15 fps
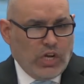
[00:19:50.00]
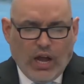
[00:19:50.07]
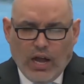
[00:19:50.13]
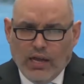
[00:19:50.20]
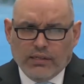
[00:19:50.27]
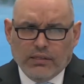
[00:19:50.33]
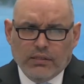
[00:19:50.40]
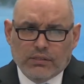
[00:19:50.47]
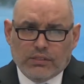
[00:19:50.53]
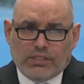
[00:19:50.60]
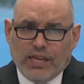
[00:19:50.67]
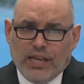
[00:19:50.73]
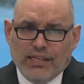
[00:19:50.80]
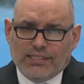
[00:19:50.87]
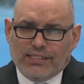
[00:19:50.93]
John
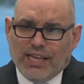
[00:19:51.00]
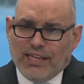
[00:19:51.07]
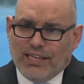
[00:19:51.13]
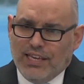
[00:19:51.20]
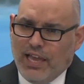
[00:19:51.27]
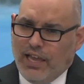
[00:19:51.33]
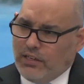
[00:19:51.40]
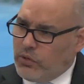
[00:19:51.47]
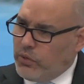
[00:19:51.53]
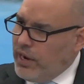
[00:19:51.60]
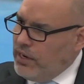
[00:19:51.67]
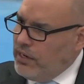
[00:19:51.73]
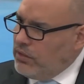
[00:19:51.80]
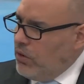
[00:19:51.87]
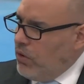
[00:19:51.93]
says that he had
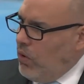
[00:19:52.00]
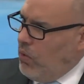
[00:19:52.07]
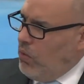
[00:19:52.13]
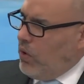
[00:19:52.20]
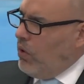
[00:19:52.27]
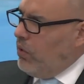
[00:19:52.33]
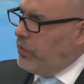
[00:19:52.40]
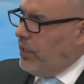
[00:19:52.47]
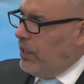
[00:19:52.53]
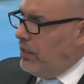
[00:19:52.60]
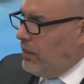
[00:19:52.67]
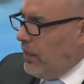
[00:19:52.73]
created the whole world,